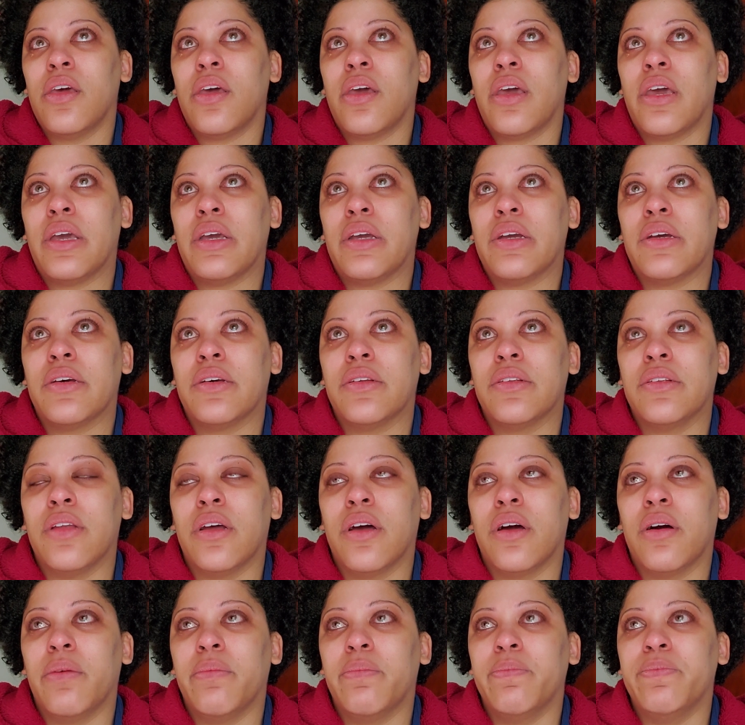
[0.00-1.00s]
and
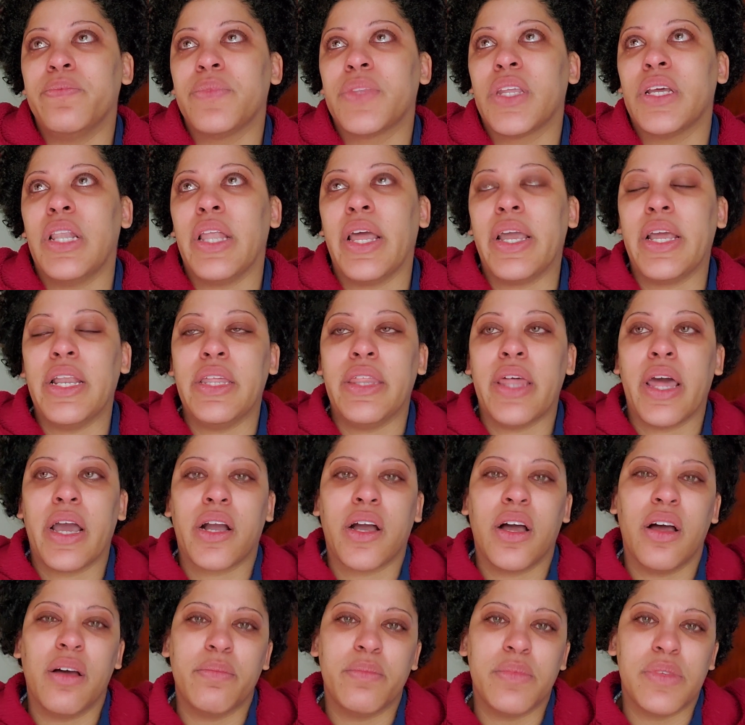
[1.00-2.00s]
the lady that
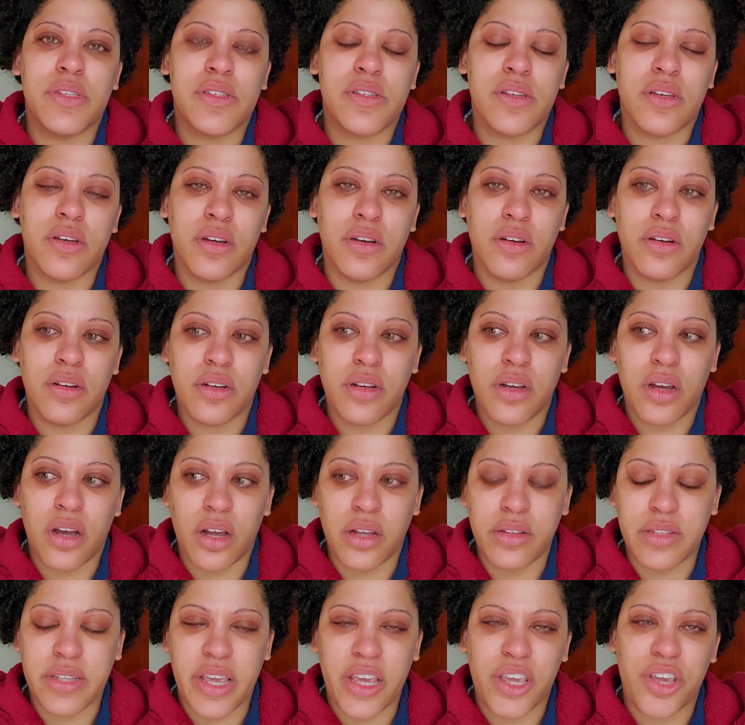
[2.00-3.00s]
comes to
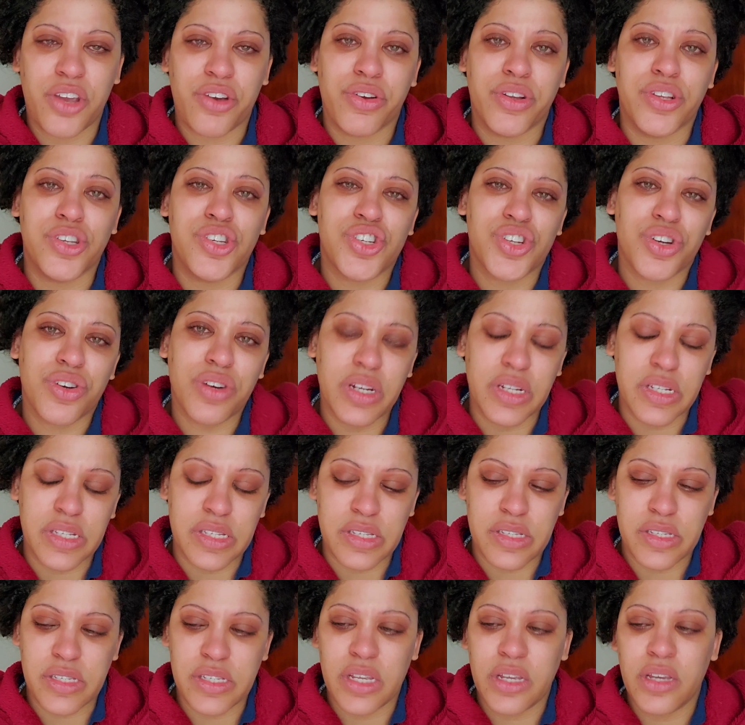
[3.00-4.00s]
take your
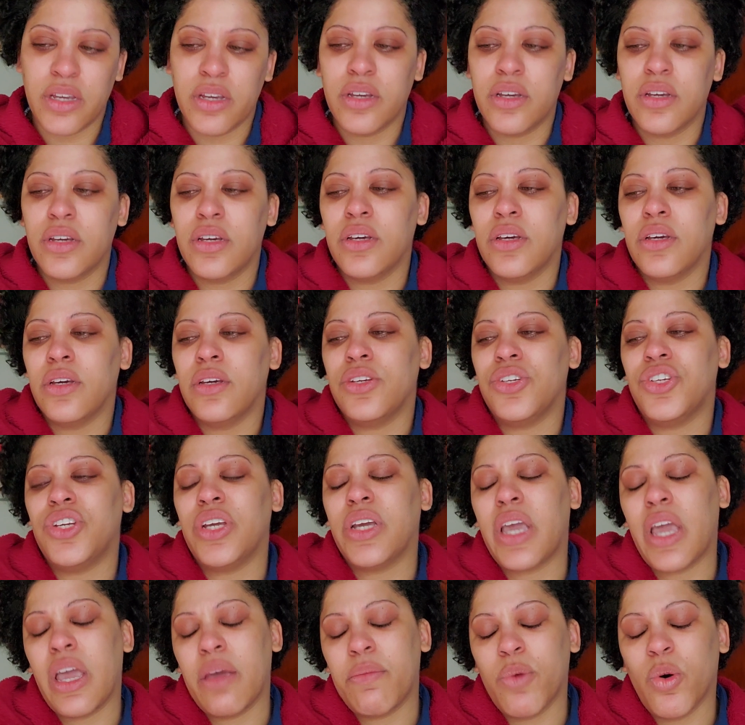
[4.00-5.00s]
insurance, she
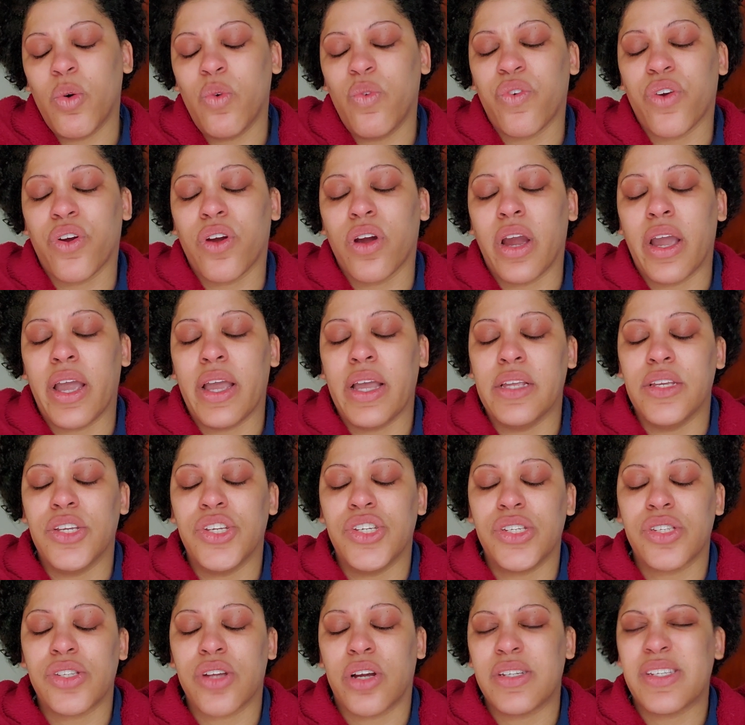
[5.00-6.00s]
came over and
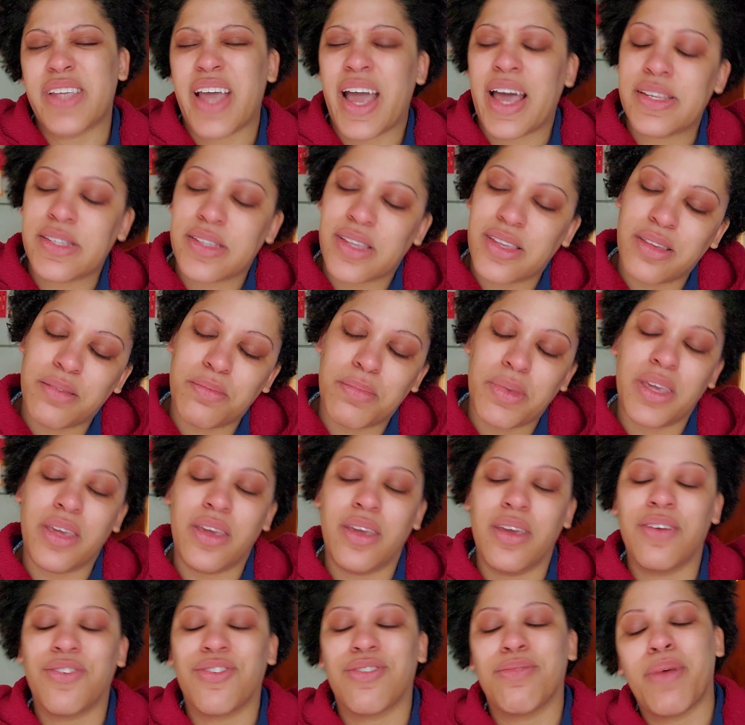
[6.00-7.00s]
she starts asking
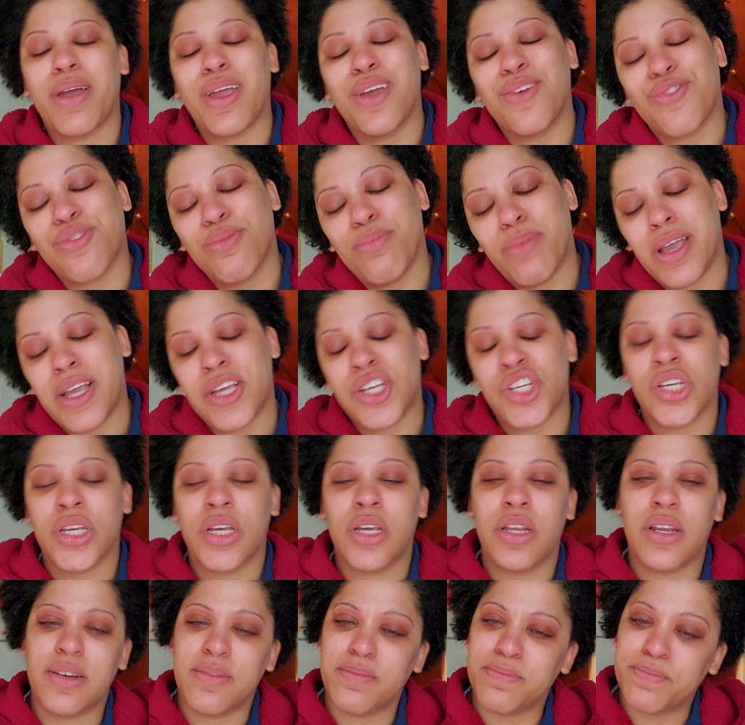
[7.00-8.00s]
me for my
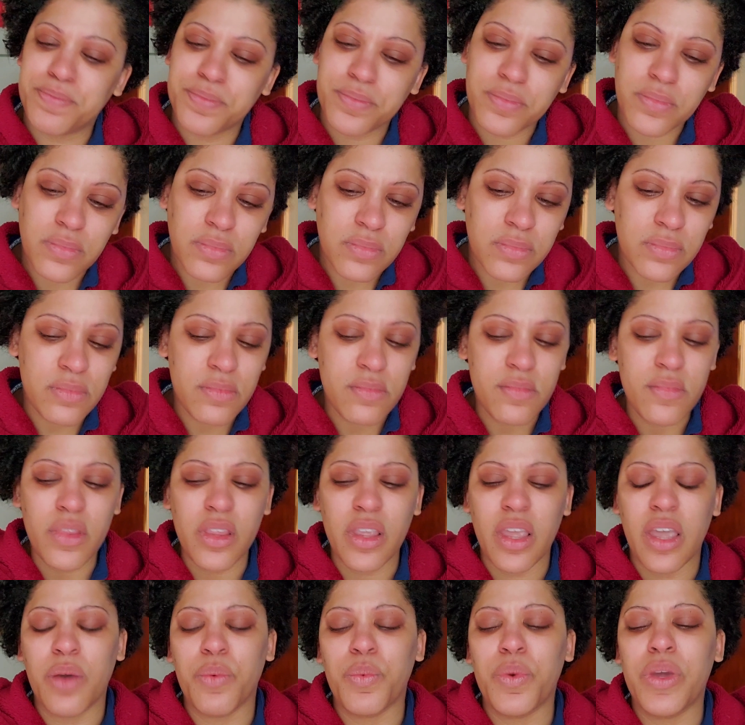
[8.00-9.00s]
information,
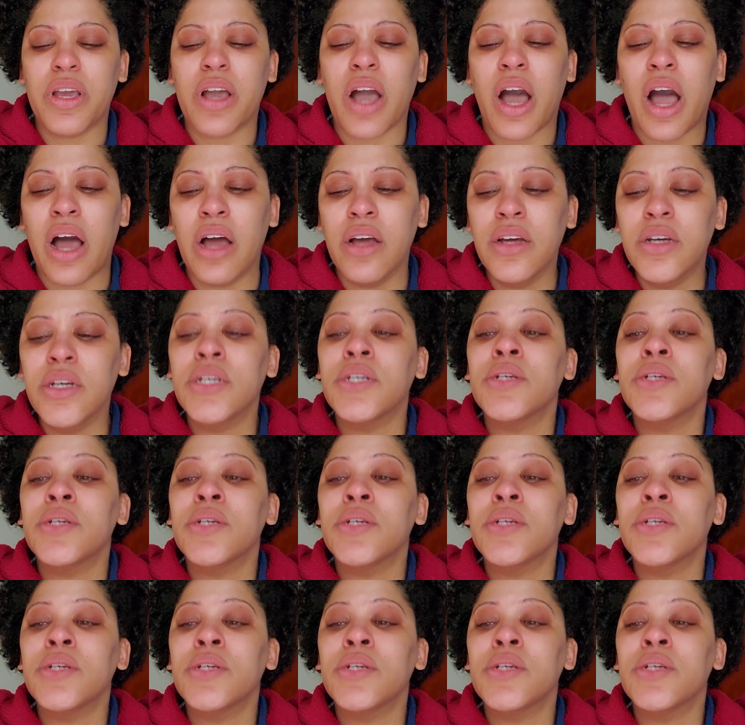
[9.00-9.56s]
and we got